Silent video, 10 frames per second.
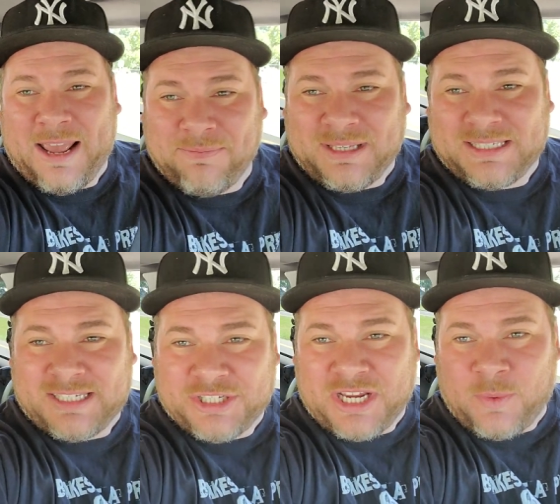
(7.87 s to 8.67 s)
empty
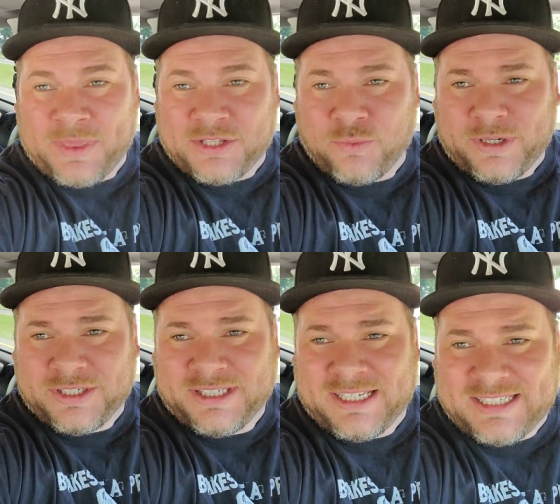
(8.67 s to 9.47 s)
ZJ with its rear
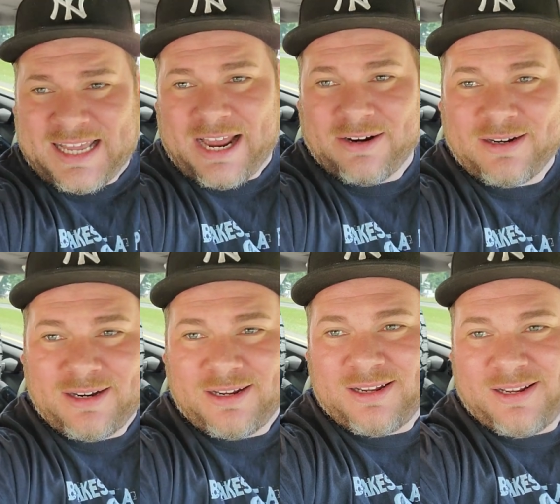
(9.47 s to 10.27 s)
seats down
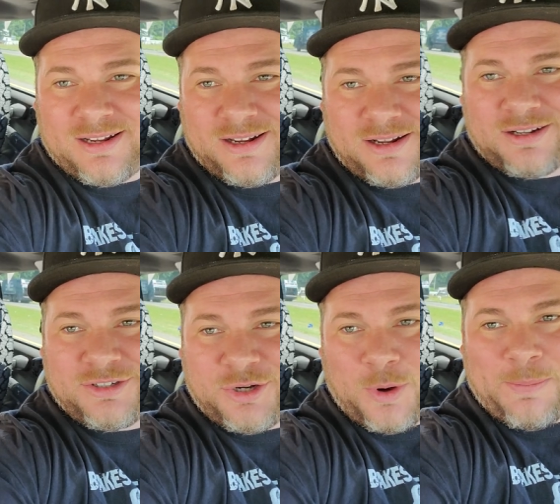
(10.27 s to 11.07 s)

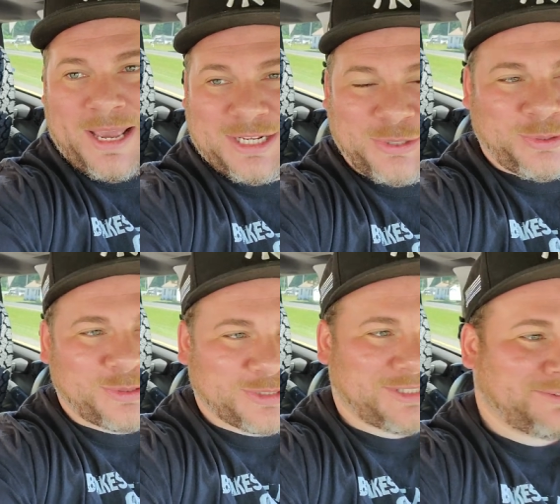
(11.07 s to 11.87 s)
to a bag of
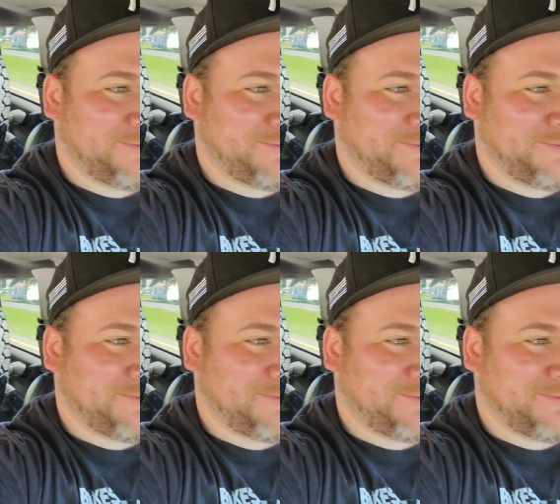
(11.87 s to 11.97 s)
tools?